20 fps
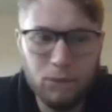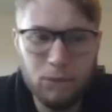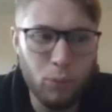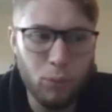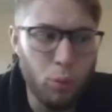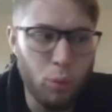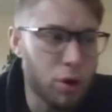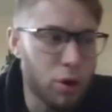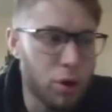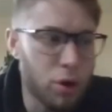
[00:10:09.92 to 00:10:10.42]

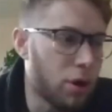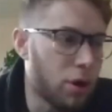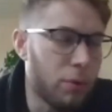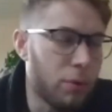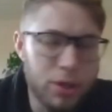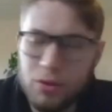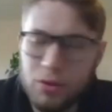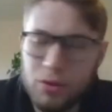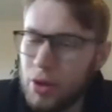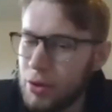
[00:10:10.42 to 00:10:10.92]
working on what
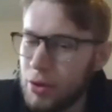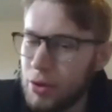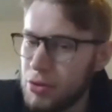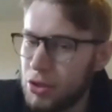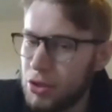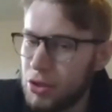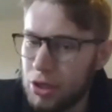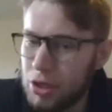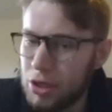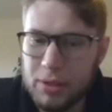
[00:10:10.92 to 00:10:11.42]
you know you
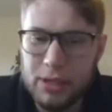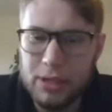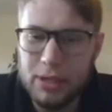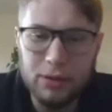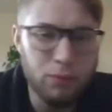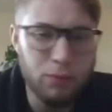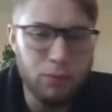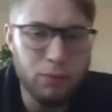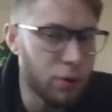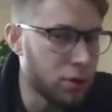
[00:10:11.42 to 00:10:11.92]
should be
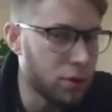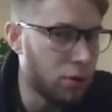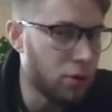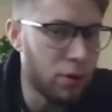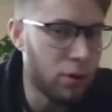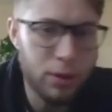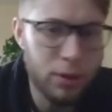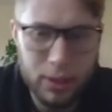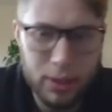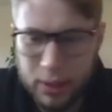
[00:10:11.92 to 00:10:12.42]
working
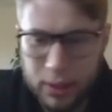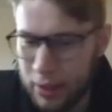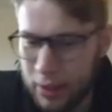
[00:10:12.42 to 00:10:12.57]
on.